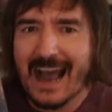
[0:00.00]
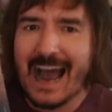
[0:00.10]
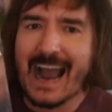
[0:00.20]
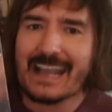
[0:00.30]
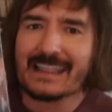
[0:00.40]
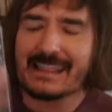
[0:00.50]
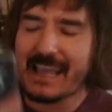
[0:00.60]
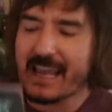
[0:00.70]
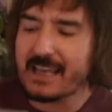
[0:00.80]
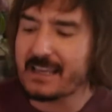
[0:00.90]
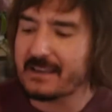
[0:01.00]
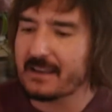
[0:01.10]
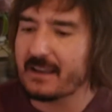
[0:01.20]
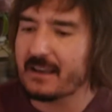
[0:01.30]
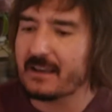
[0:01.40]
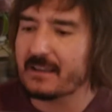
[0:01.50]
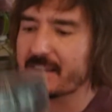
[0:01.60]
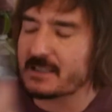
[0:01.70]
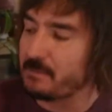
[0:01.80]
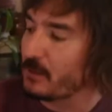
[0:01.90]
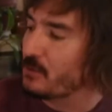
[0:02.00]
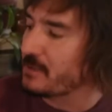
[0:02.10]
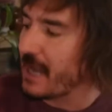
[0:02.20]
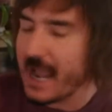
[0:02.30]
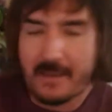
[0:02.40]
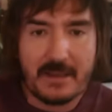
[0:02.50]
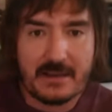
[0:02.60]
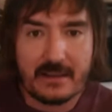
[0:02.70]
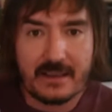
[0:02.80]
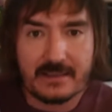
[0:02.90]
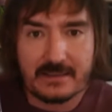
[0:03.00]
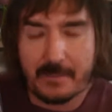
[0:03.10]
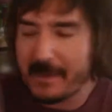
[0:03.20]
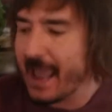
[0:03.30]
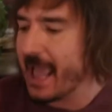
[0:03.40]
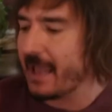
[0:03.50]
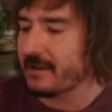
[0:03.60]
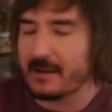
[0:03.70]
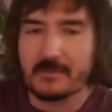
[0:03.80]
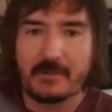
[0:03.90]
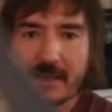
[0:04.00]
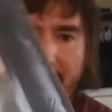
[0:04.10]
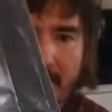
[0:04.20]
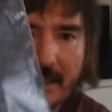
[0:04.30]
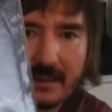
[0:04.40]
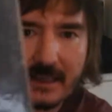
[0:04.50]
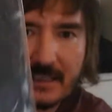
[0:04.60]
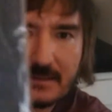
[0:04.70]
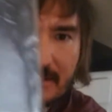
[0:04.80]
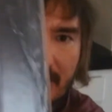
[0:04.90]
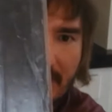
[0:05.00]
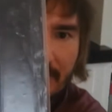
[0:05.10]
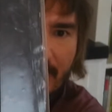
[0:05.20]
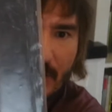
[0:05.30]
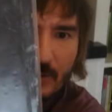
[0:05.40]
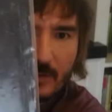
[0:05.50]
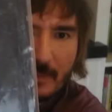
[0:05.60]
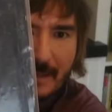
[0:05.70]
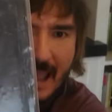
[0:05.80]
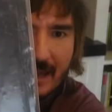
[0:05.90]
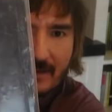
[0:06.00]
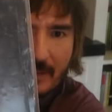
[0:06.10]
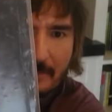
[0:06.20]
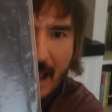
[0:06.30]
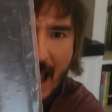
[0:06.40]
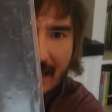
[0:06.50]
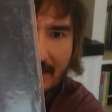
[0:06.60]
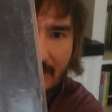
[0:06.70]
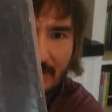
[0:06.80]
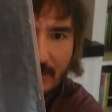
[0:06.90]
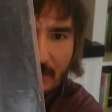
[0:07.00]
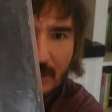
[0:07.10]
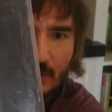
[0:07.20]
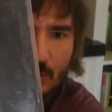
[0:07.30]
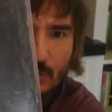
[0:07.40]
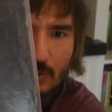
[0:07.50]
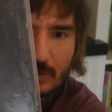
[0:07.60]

I think this Blue Diamond is the band. I mean, we get the nice photo of the band on the back. They're real cool.